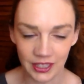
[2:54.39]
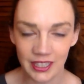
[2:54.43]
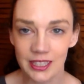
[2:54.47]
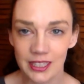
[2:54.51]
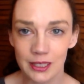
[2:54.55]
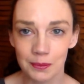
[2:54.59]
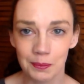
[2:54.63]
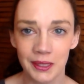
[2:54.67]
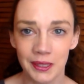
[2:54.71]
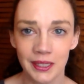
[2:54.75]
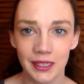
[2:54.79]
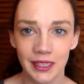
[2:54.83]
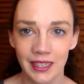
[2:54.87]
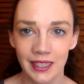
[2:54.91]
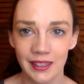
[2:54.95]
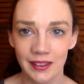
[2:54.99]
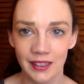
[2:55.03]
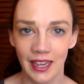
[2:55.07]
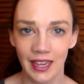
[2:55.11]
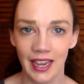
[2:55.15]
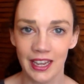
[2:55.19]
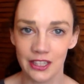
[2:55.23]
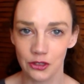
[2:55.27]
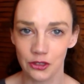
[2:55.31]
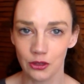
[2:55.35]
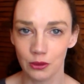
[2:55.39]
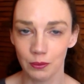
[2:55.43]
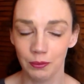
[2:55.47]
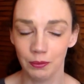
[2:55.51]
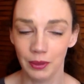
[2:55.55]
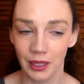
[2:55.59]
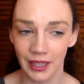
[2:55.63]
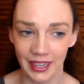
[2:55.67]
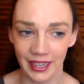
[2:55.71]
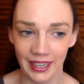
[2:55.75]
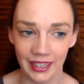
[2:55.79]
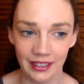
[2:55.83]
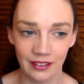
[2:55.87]
He's been in the astral
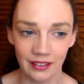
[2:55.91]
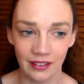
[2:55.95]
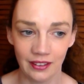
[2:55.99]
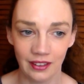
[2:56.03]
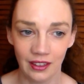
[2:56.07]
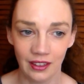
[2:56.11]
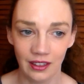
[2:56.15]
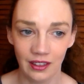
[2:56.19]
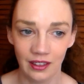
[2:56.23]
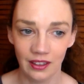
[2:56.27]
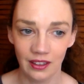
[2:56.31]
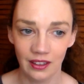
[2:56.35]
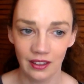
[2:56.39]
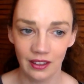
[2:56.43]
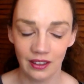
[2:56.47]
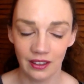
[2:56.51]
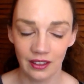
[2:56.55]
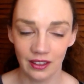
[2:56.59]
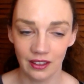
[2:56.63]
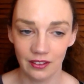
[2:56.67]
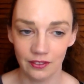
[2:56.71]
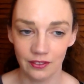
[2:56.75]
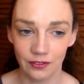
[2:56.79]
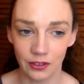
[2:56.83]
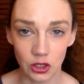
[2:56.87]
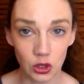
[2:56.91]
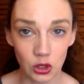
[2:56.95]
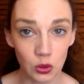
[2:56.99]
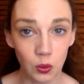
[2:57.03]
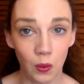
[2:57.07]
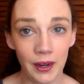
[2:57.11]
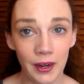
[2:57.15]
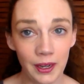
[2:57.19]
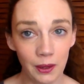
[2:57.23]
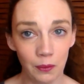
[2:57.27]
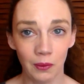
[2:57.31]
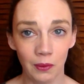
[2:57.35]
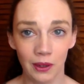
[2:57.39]
plane for
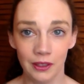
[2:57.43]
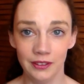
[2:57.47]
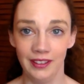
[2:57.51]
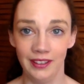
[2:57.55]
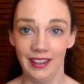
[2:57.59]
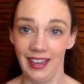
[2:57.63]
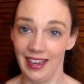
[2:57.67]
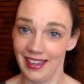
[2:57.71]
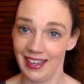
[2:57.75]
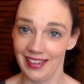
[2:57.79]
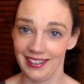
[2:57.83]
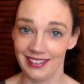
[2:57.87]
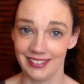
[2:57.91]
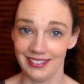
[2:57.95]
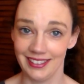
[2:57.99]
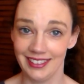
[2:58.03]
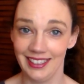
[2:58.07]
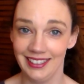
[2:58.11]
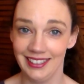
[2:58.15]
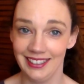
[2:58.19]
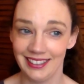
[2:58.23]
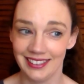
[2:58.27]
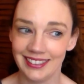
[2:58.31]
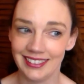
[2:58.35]
21 years.